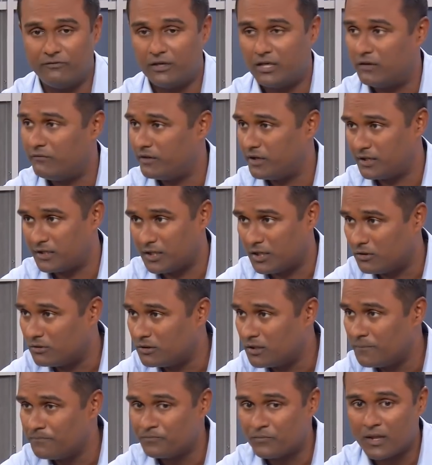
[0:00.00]
we're giving it out.
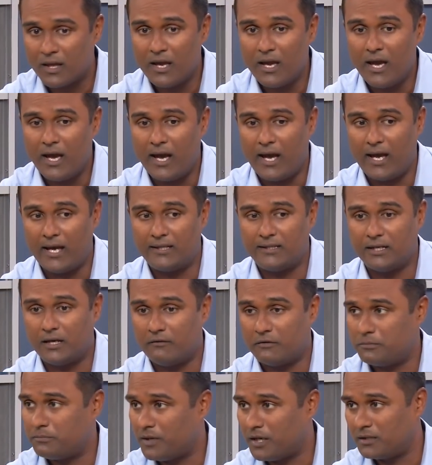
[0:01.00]
And
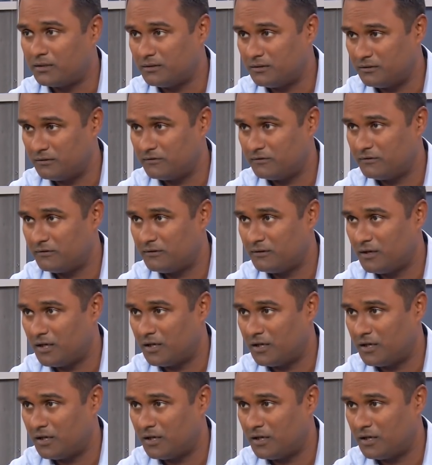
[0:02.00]
our partners,